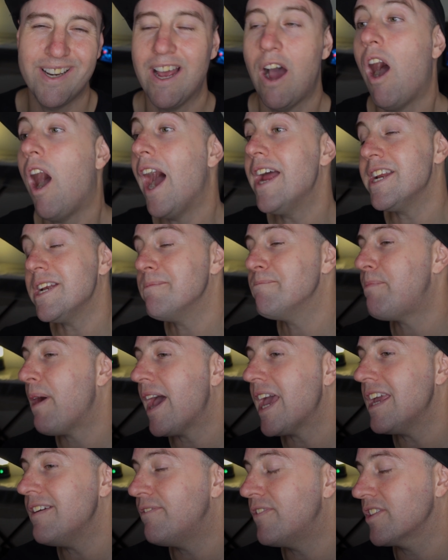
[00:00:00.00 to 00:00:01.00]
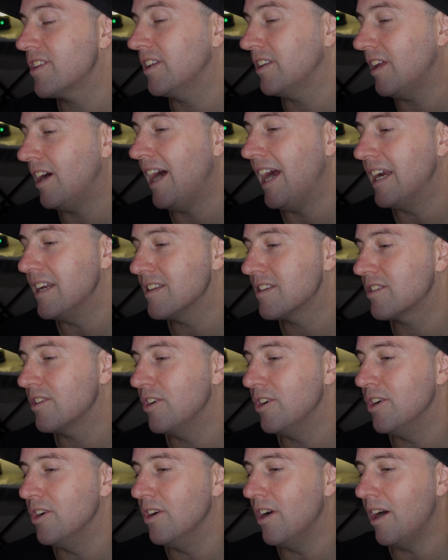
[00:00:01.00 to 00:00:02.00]
Now, I didn't pay for the light,
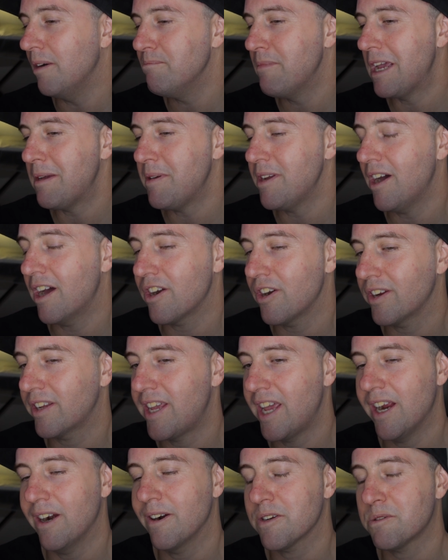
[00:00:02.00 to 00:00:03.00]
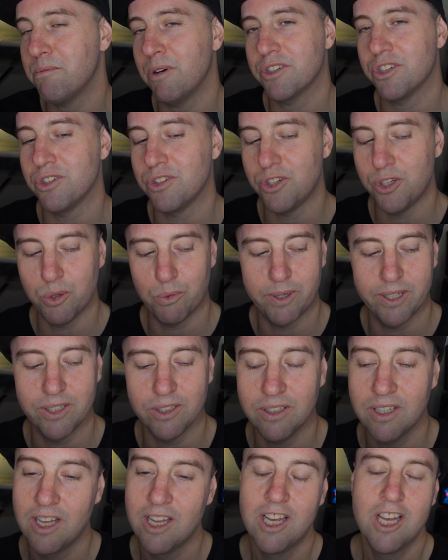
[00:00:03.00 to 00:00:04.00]
so maybe I don't care as much as you
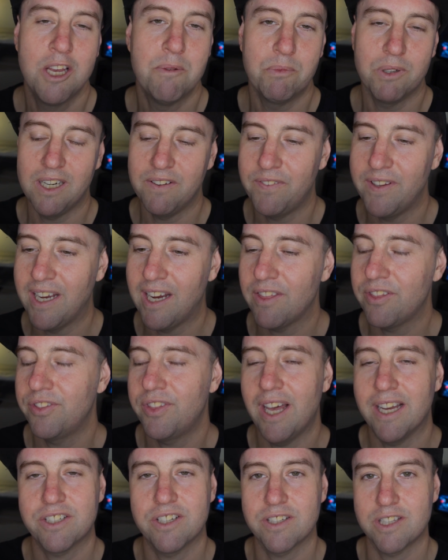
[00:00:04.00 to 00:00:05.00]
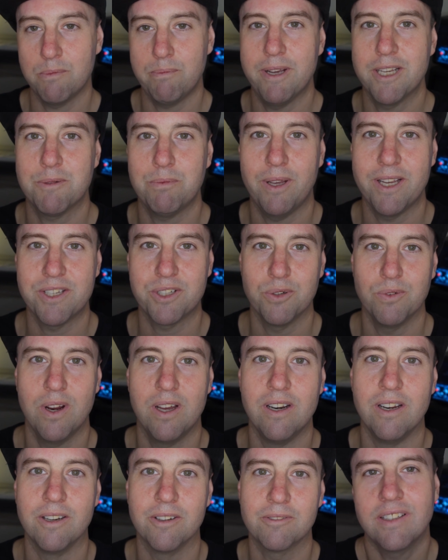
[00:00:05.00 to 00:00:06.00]
will, but I found that's just the best place to
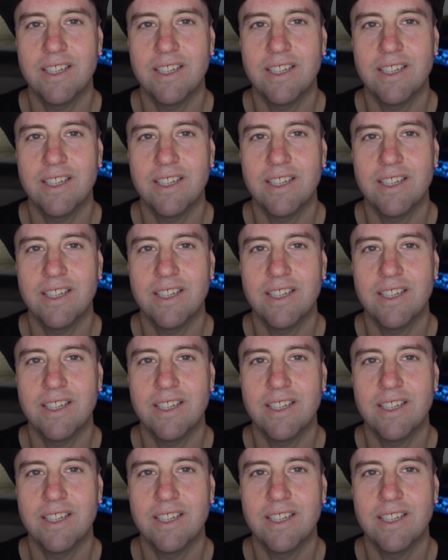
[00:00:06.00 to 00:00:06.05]
run it.